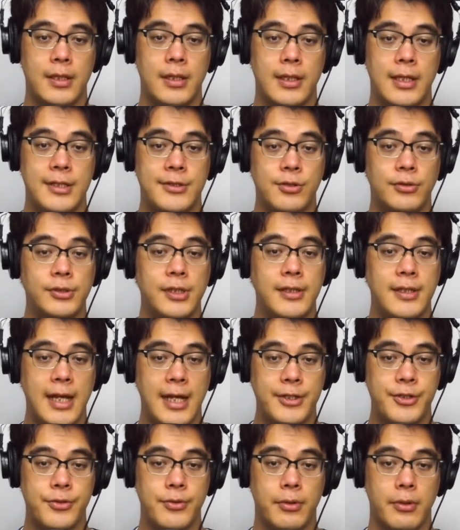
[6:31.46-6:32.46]
It's only
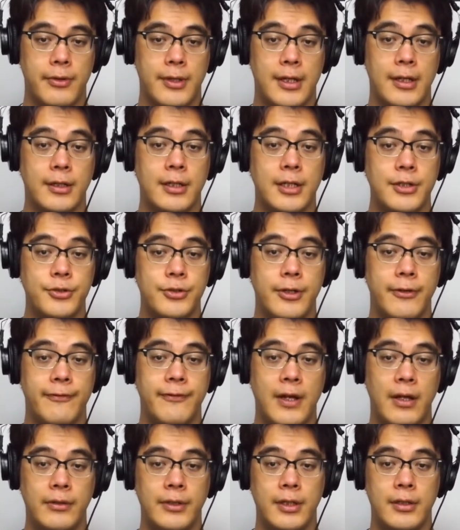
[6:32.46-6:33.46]
natural that a country
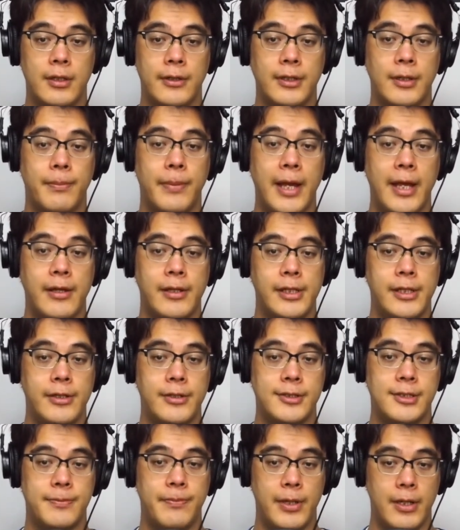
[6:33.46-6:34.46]
founded on the pioneer
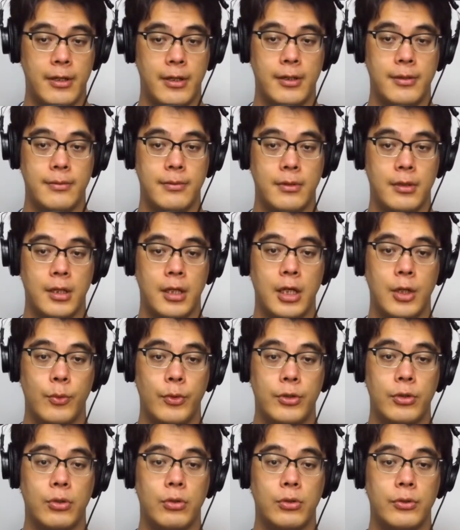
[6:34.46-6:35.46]
spirit
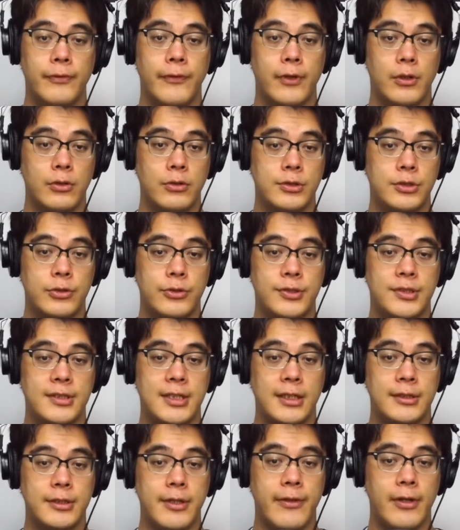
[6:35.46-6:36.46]
would hold those who
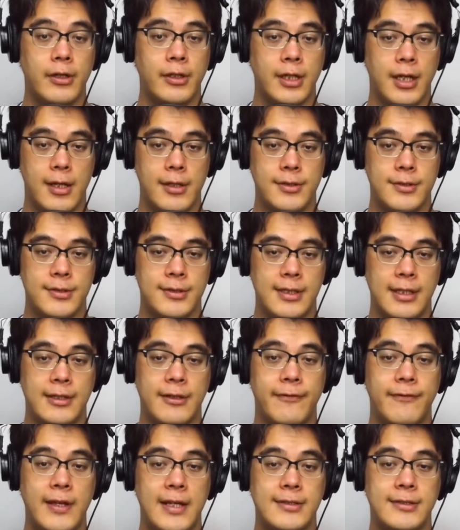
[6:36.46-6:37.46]
stick to their guns in the
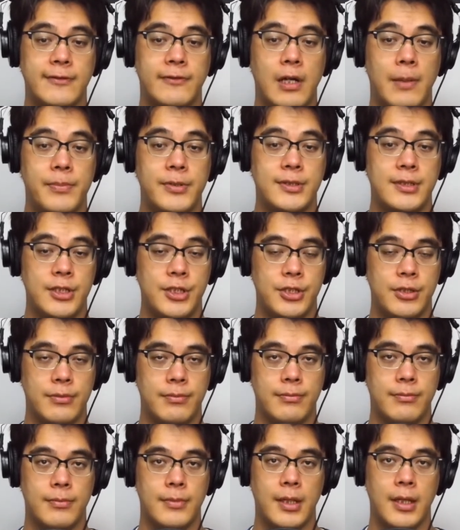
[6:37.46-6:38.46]
face of
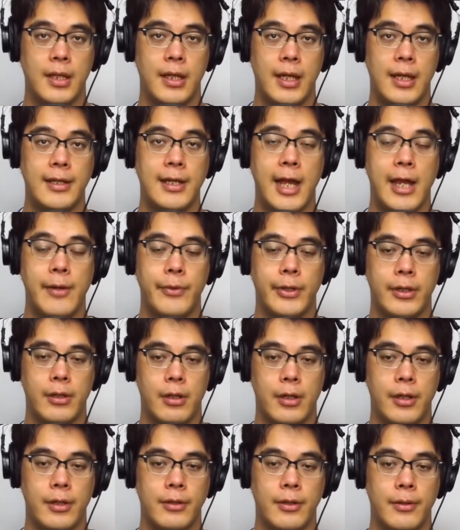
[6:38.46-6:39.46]
opposition in high
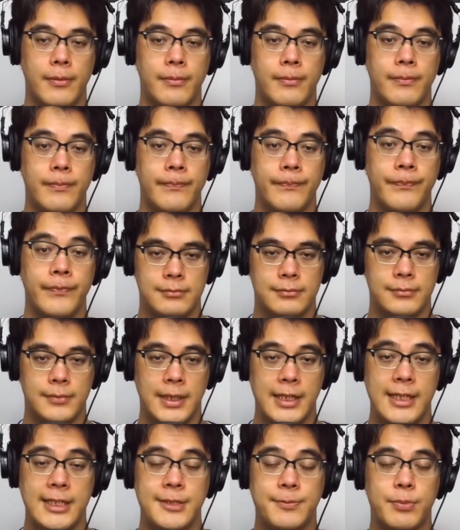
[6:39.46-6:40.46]
regard.
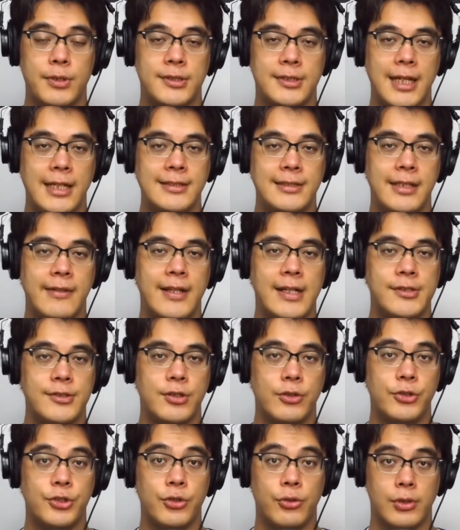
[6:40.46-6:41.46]
It is precisely that
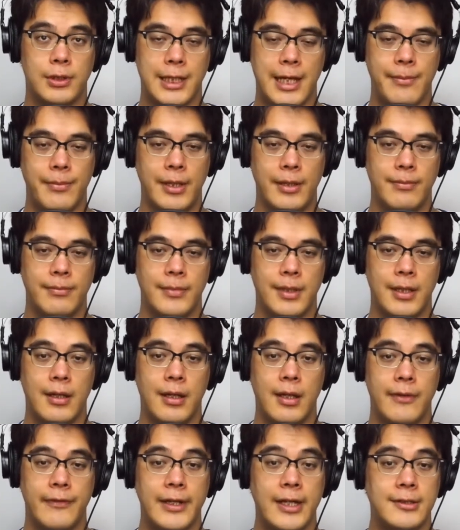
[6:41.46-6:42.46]
social climate
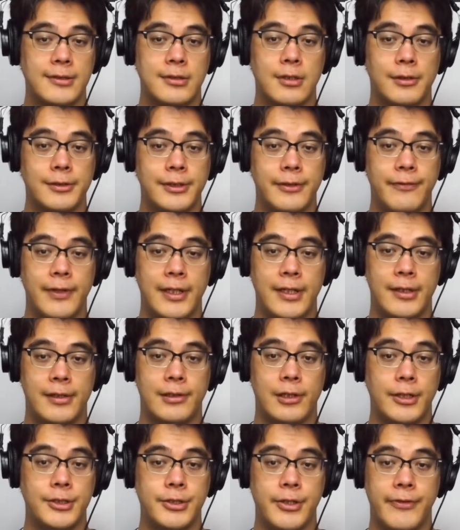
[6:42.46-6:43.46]
that has cultivated
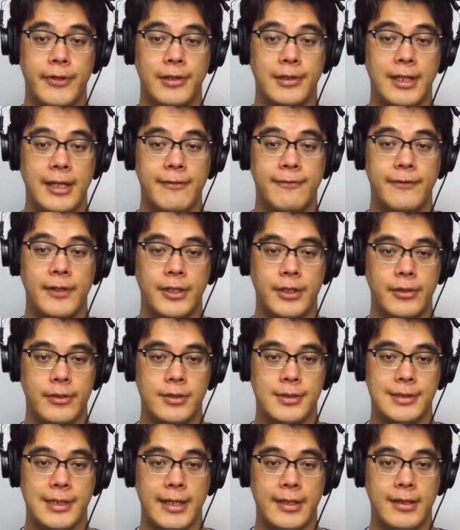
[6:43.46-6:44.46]
larger-than-life
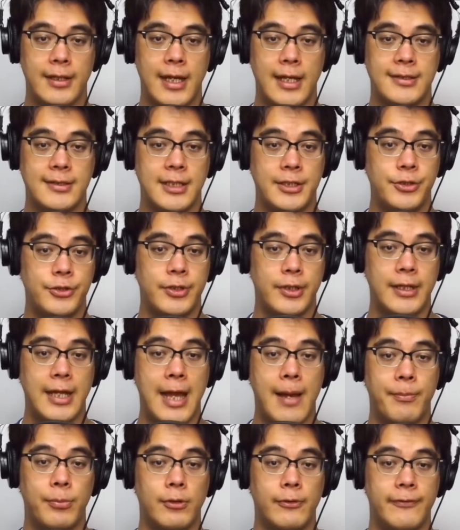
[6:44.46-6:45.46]
figures like eccentric
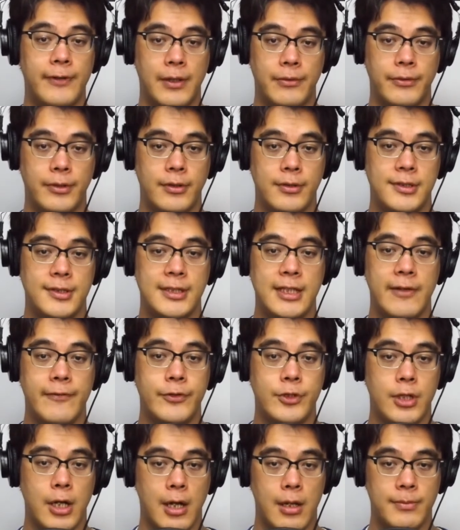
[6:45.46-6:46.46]
Apple founder Steve
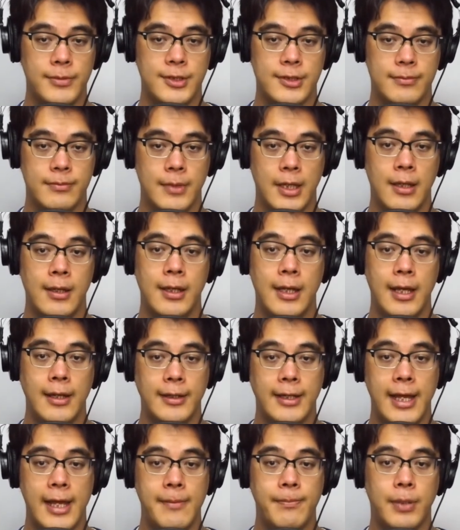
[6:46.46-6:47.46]
Jobs and
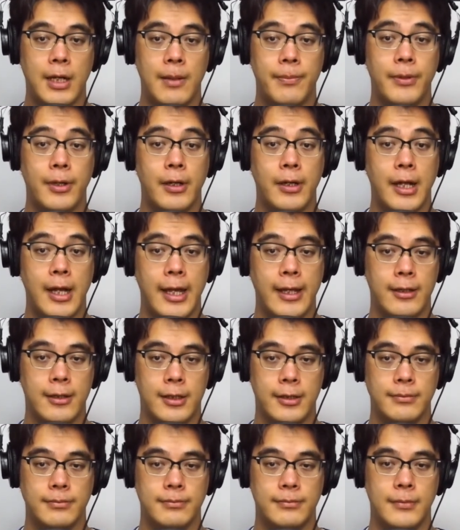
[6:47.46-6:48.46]
gay pop art
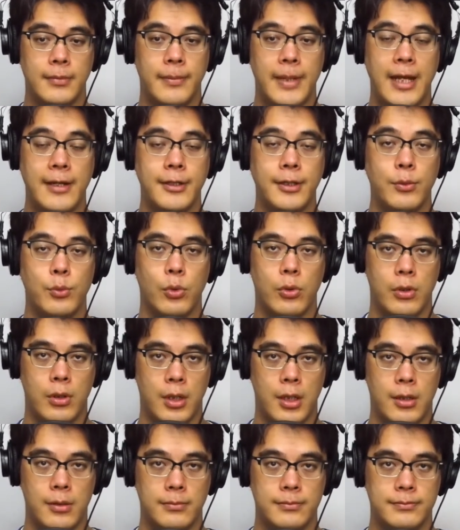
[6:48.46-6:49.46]
icon Andy
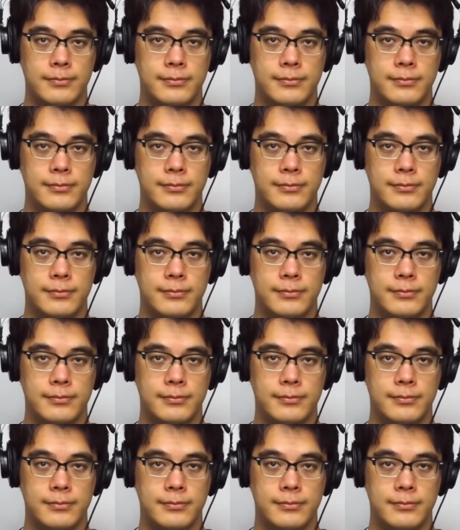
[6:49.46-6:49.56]
Warhol.